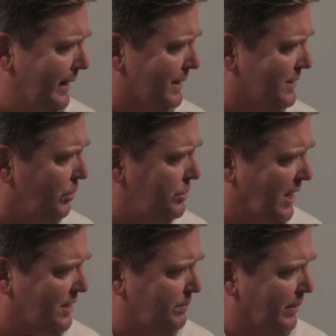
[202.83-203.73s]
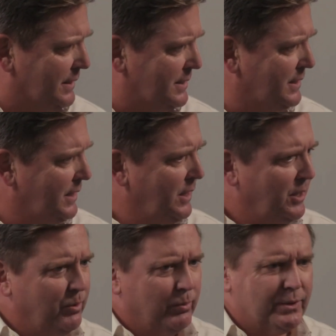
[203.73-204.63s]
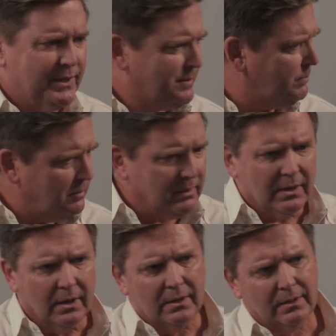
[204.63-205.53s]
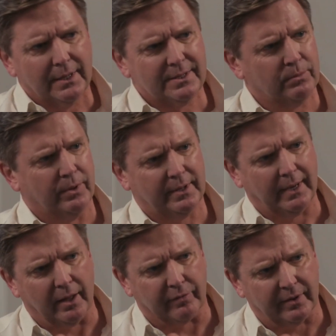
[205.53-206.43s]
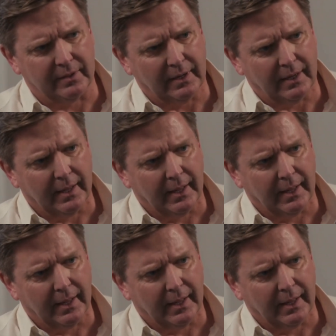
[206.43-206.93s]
please, no judgment. We'll just listen with love and